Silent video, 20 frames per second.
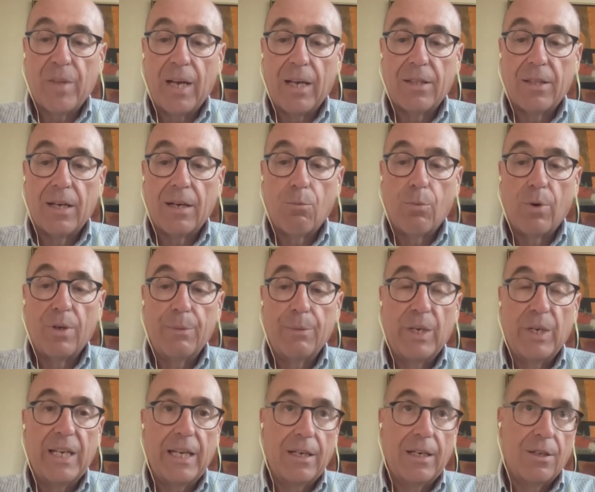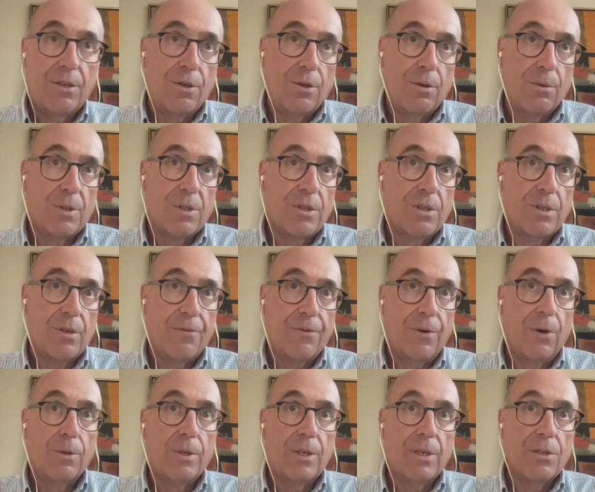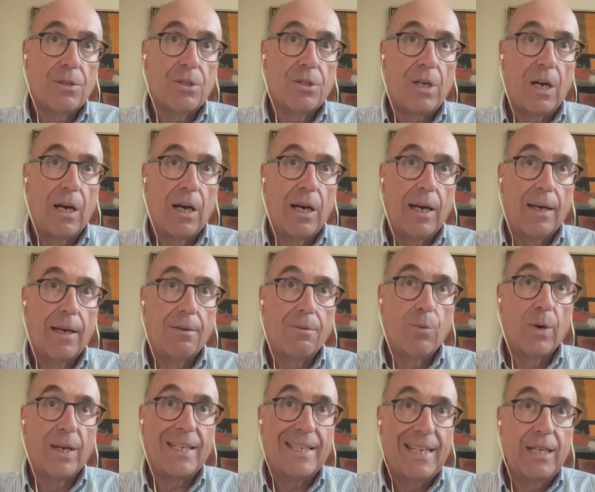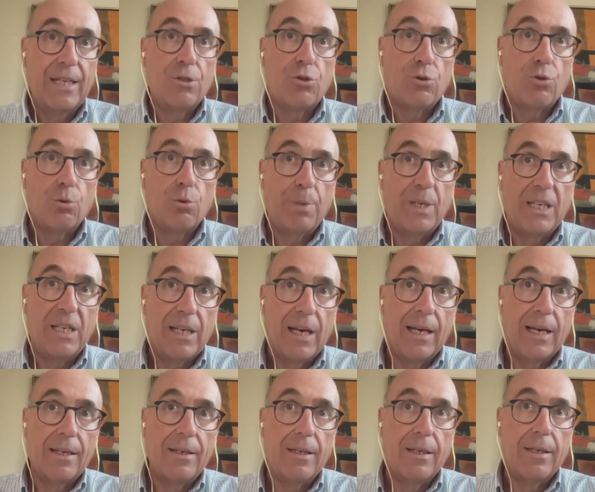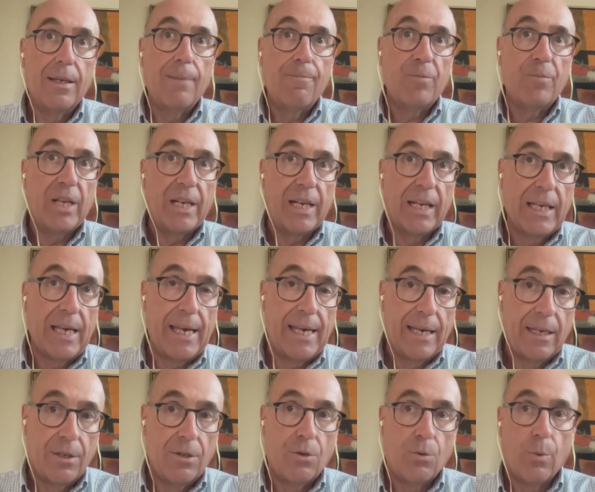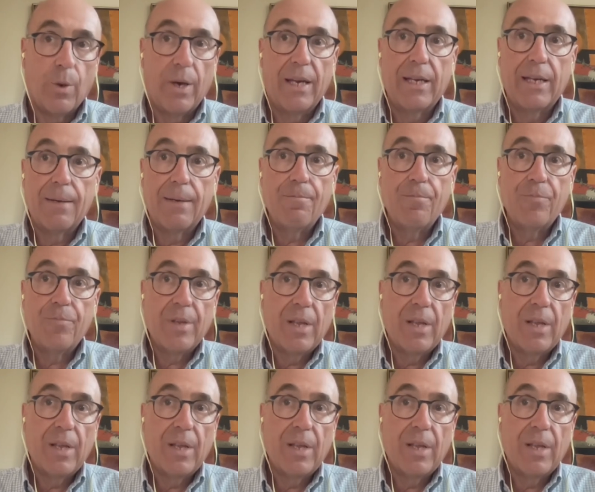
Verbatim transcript: I think what we need to do is to focus on what needs to be done in a candid way,